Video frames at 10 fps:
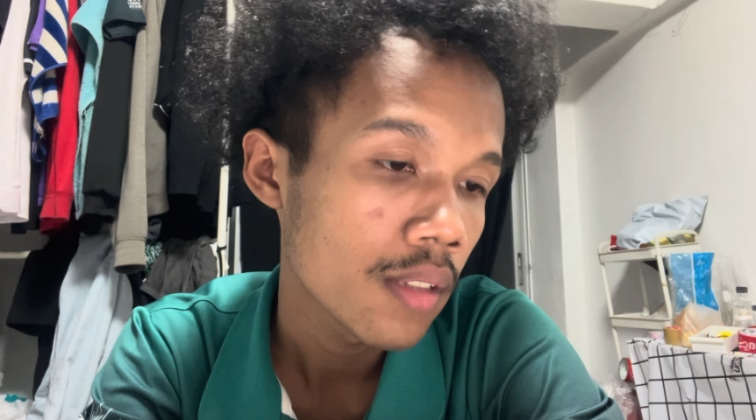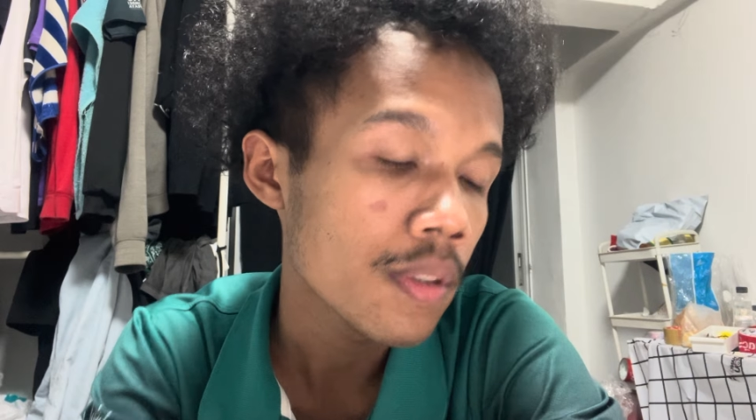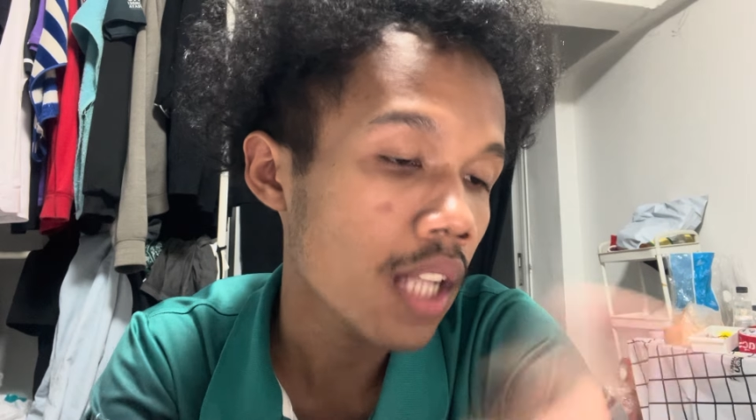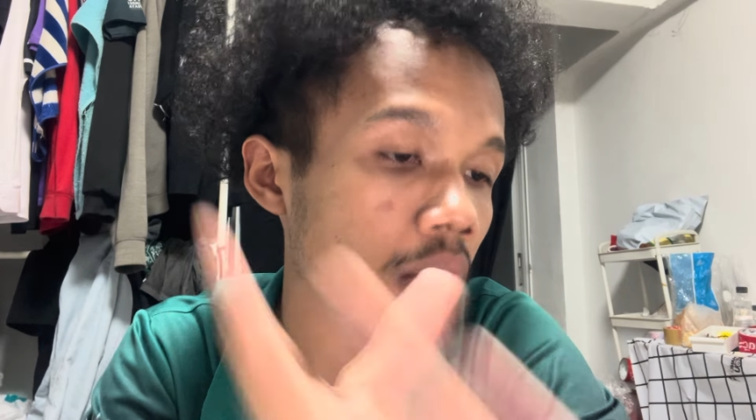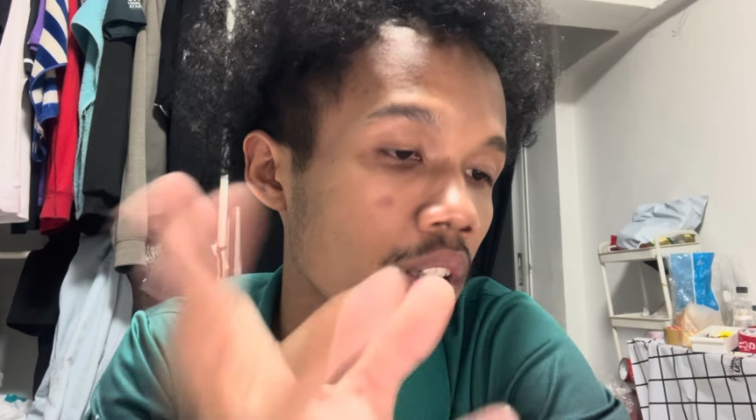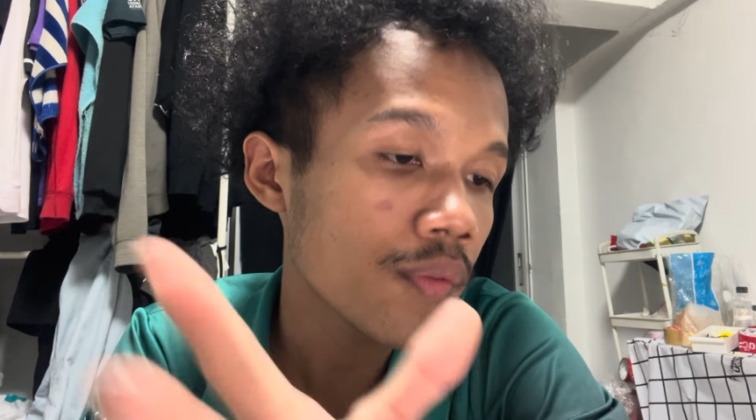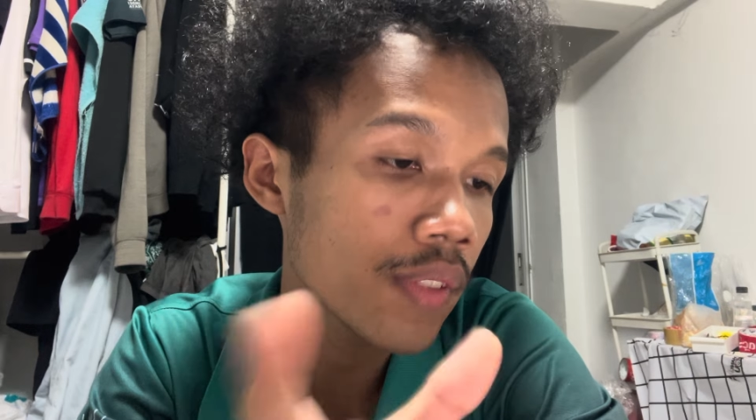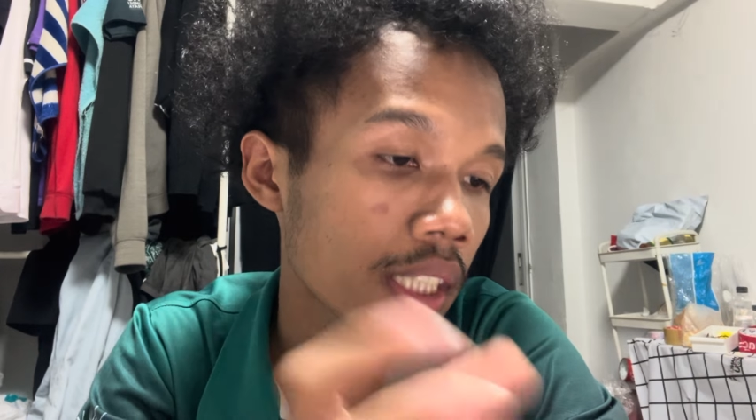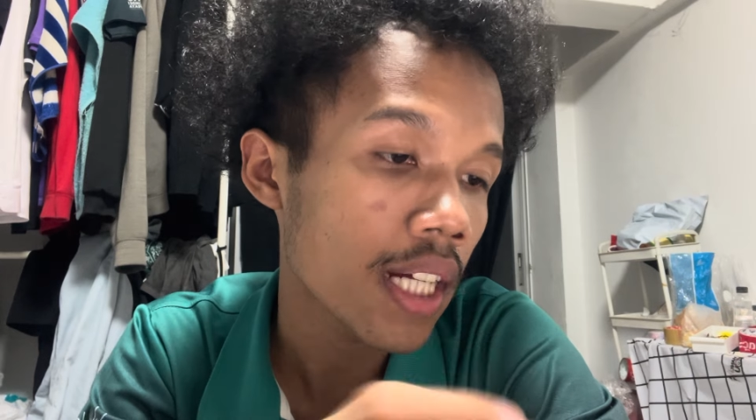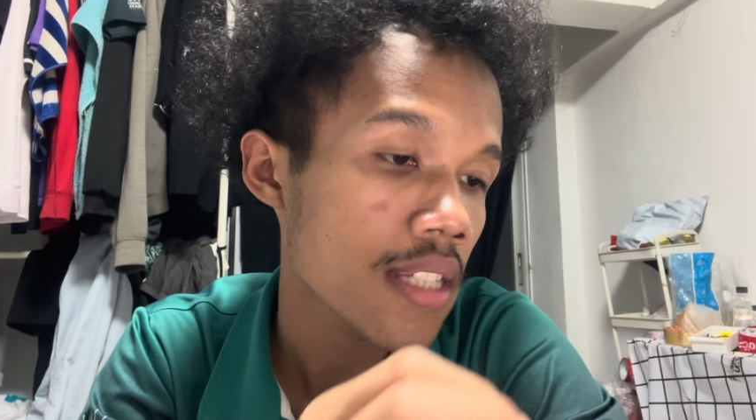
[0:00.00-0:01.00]
Without
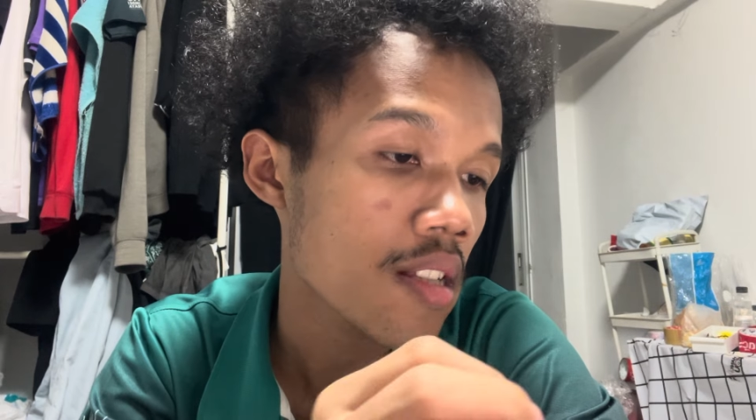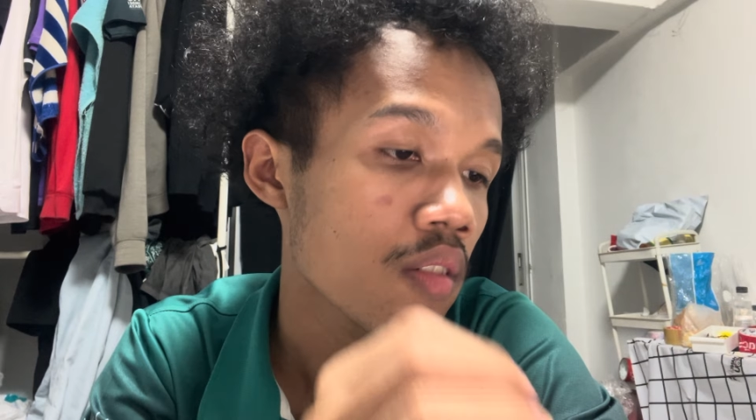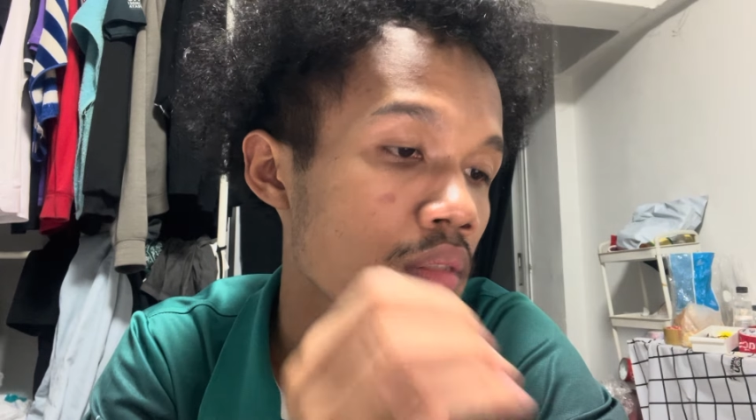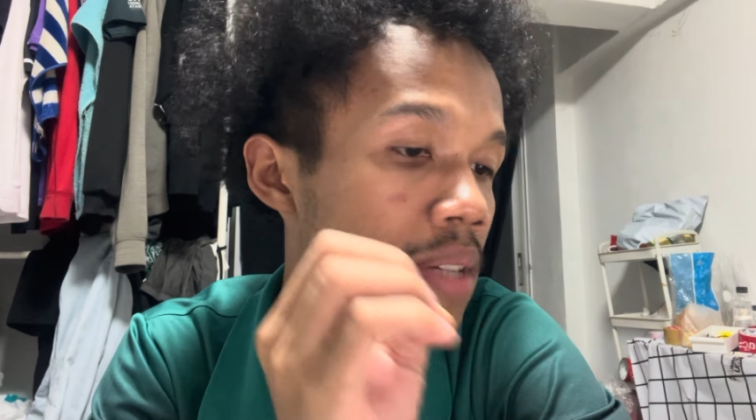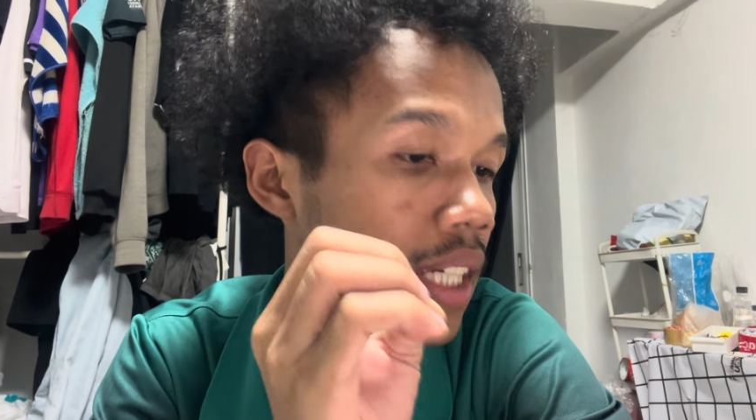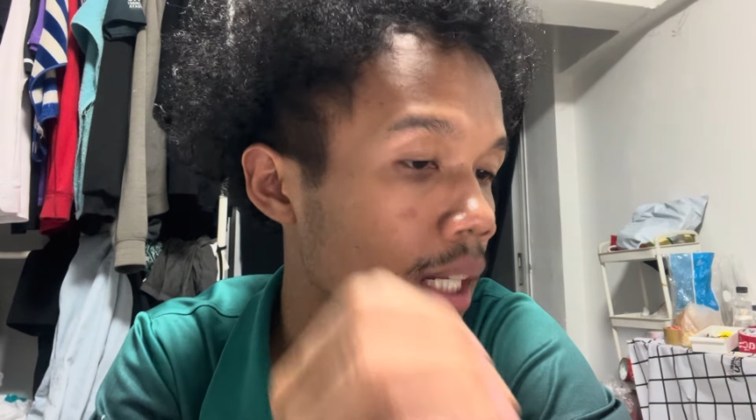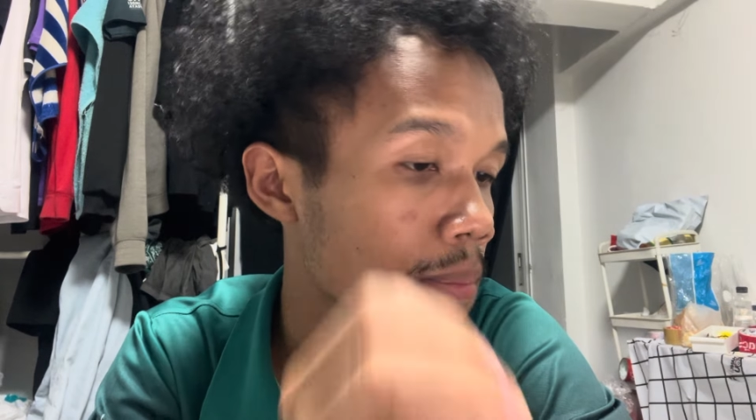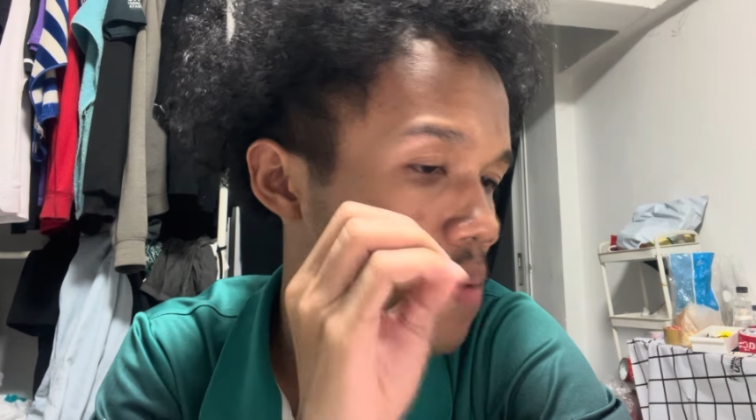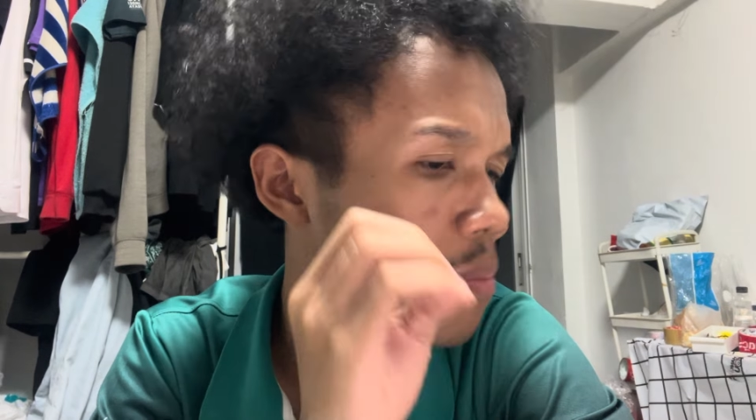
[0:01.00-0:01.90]
conflict, a story becomes